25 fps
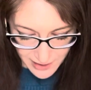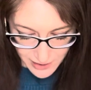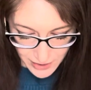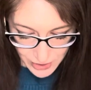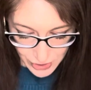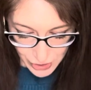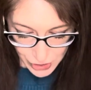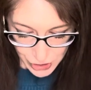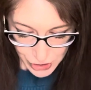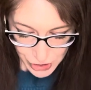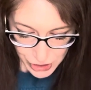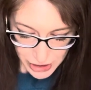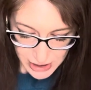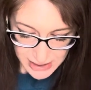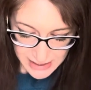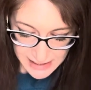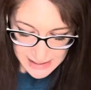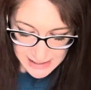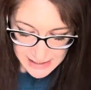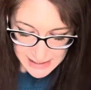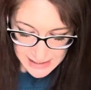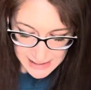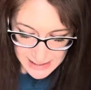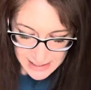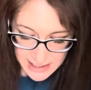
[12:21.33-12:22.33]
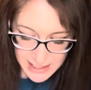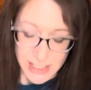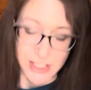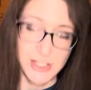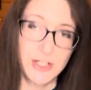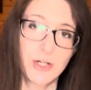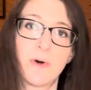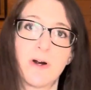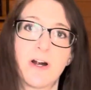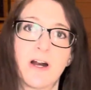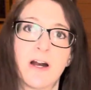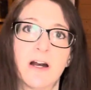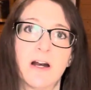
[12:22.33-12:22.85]
So
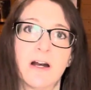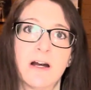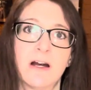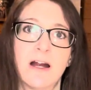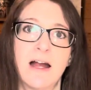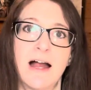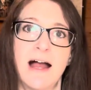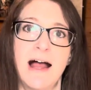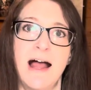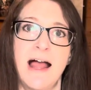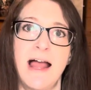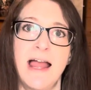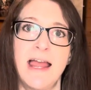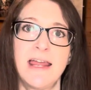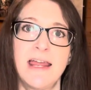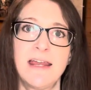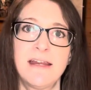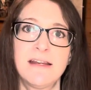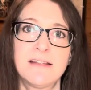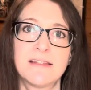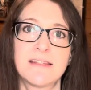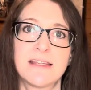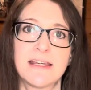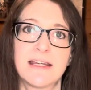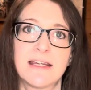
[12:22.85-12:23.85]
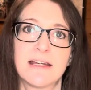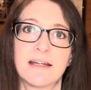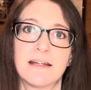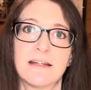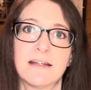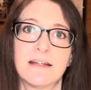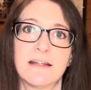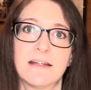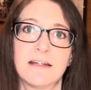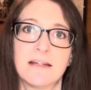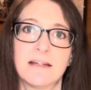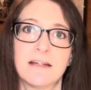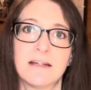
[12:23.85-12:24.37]
her eyes, like,
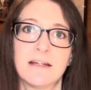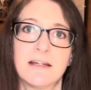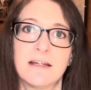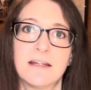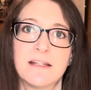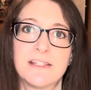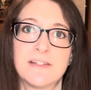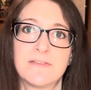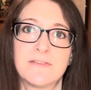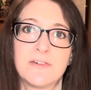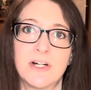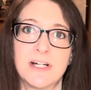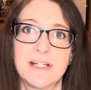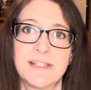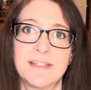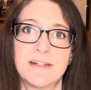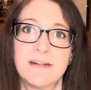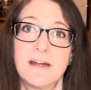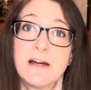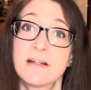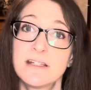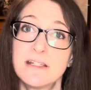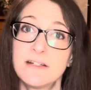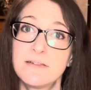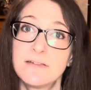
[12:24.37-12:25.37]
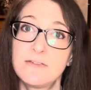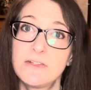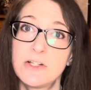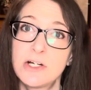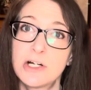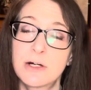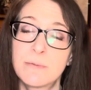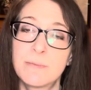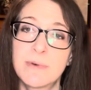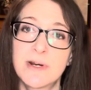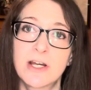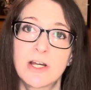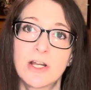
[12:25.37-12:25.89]
it's a very seductive look,
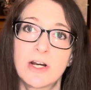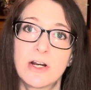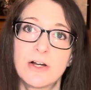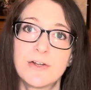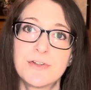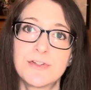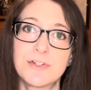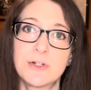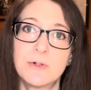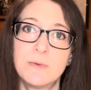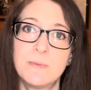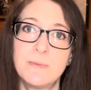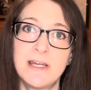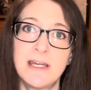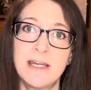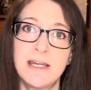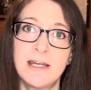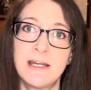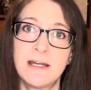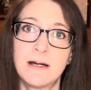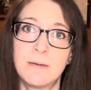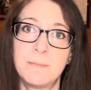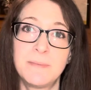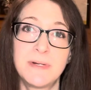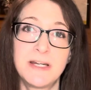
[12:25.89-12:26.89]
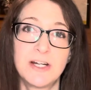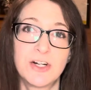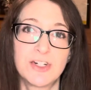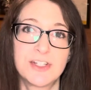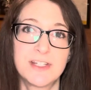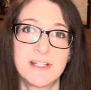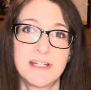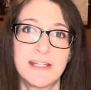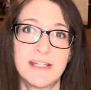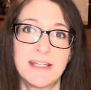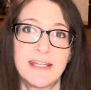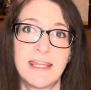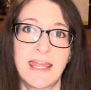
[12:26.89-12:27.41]
but it could also be a
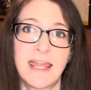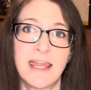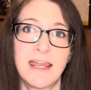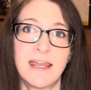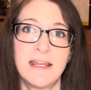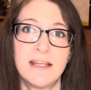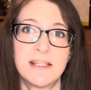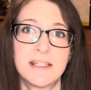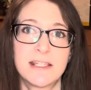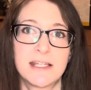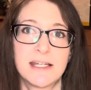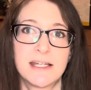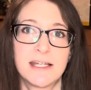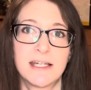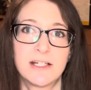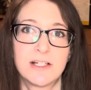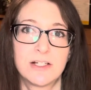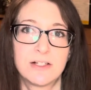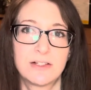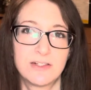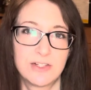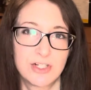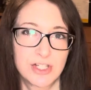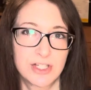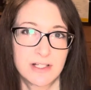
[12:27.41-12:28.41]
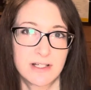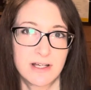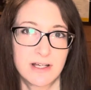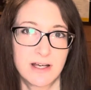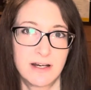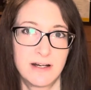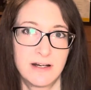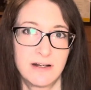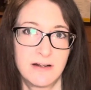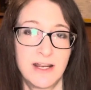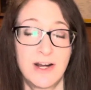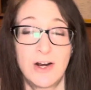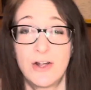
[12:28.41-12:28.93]
piercing gaze, like just kind
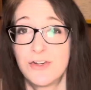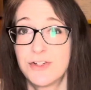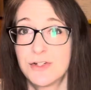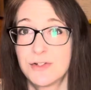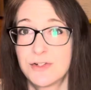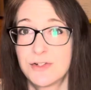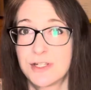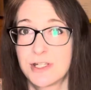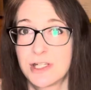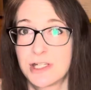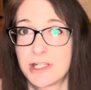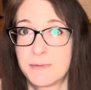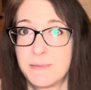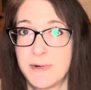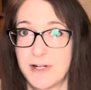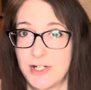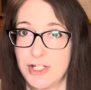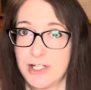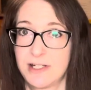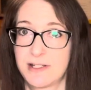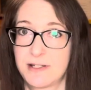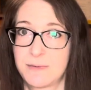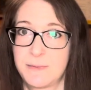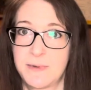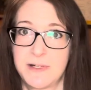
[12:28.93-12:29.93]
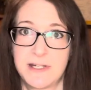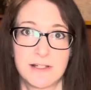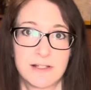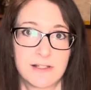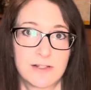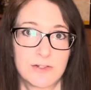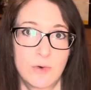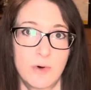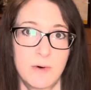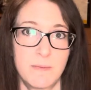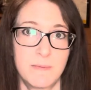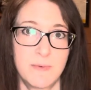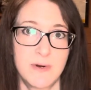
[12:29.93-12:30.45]
of, and also suspicious, because
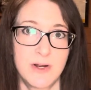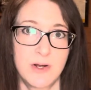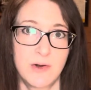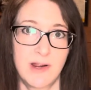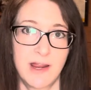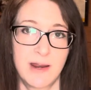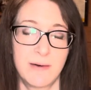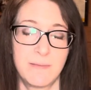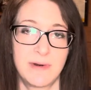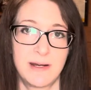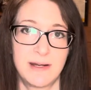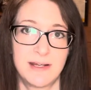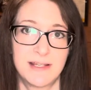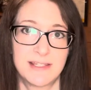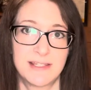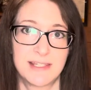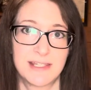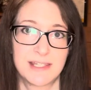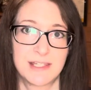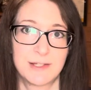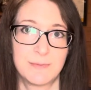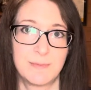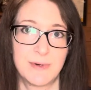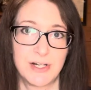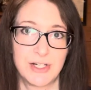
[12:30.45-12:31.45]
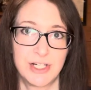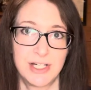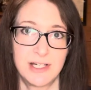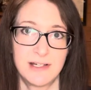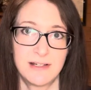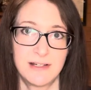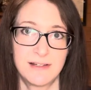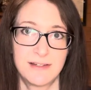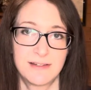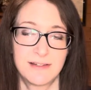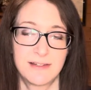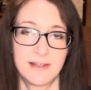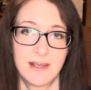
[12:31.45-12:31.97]
Scorpio can be
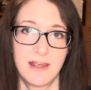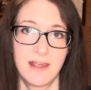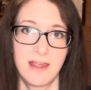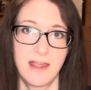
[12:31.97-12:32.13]
suspicious.